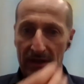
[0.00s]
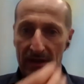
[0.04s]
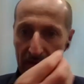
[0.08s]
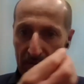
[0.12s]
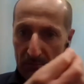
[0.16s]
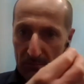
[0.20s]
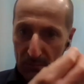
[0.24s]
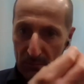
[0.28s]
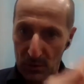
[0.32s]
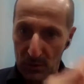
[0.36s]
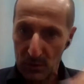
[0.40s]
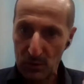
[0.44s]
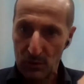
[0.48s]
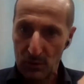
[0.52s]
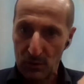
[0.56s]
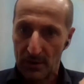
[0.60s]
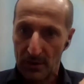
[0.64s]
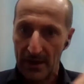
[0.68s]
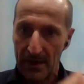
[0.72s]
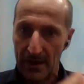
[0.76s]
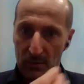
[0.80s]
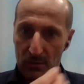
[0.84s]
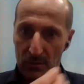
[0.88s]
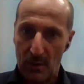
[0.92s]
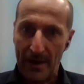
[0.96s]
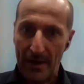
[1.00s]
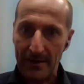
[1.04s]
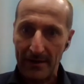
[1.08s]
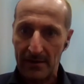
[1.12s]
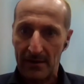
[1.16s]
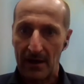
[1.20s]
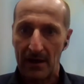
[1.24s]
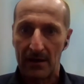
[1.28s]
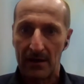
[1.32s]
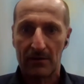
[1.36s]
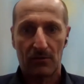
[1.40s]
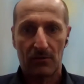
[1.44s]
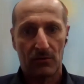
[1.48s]
in blue and white
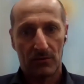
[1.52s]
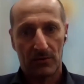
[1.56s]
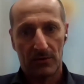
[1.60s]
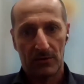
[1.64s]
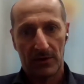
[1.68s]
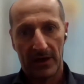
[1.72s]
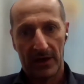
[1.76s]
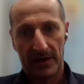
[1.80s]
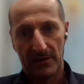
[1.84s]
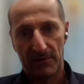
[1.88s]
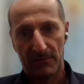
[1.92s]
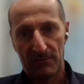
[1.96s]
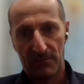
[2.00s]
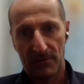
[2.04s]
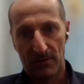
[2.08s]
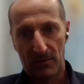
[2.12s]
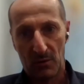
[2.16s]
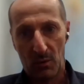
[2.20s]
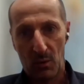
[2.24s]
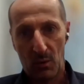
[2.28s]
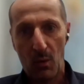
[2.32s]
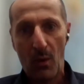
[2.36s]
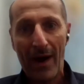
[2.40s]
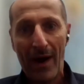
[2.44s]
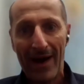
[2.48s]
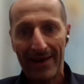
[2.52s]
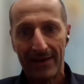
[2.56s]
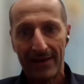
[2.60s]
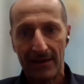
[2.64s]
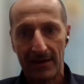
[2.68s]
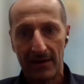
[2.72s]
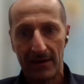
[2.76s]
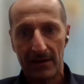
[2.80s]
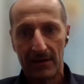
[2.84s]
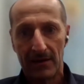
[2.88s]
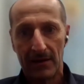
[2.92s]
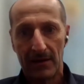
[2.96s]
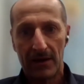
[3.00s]
collar already for a while.